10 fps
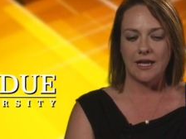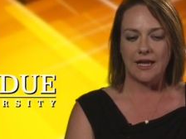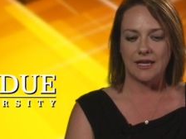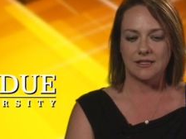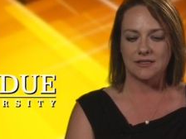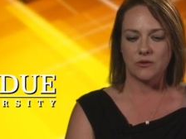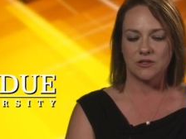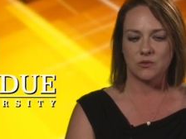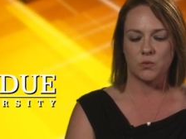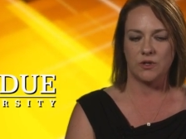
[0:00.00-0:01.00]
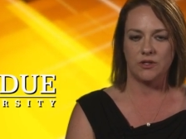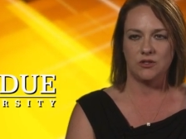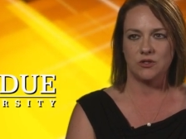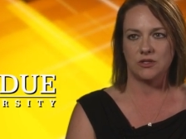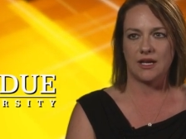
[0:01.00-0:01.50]
And so it's a really
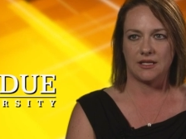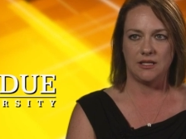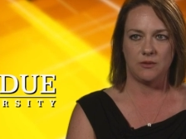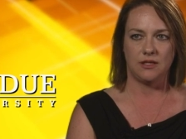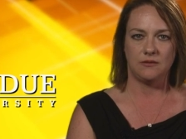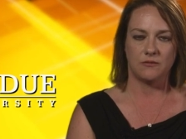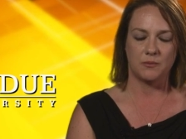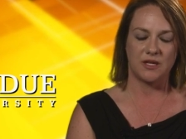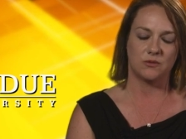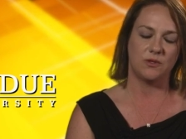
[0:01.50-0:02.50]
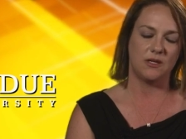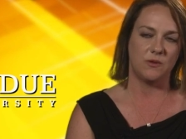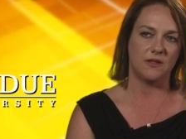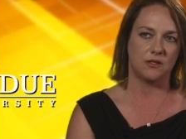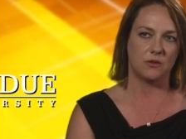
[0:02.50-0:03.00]
good activity because we
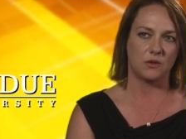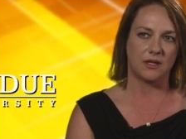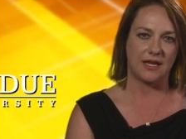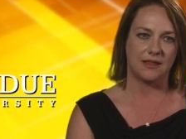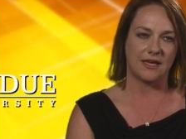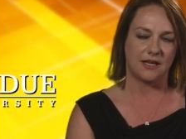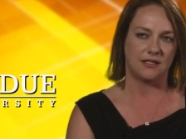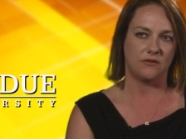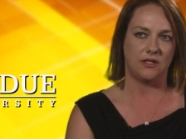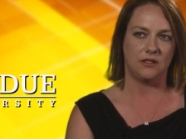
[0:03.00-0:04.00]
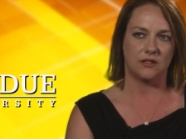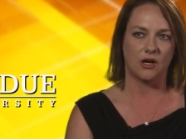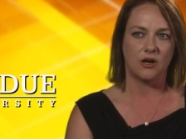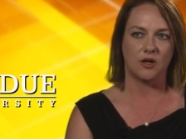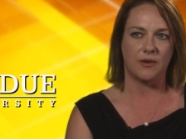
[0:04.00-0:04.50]
can then take that activity,
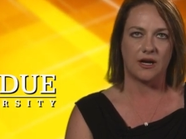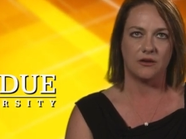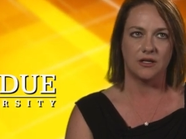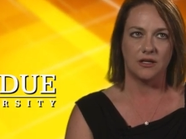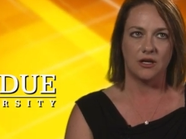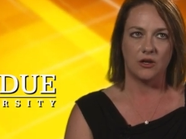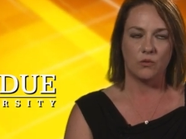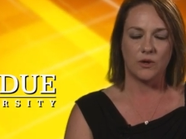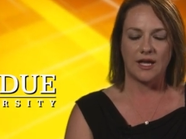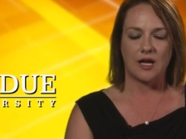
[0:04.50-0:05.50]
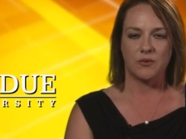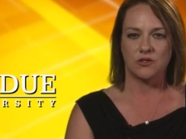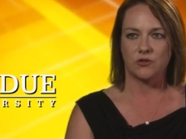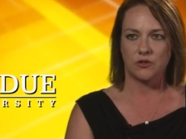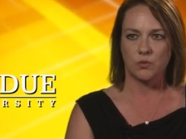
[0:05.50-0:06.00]
talk about what happened
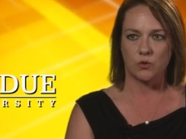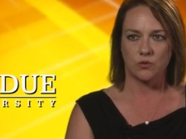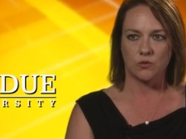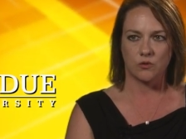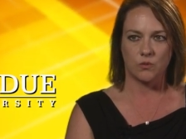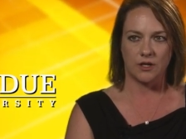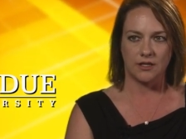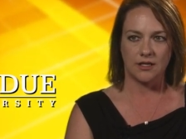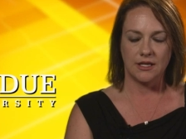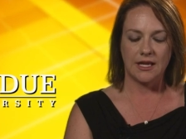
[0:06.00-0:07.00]
during World War I,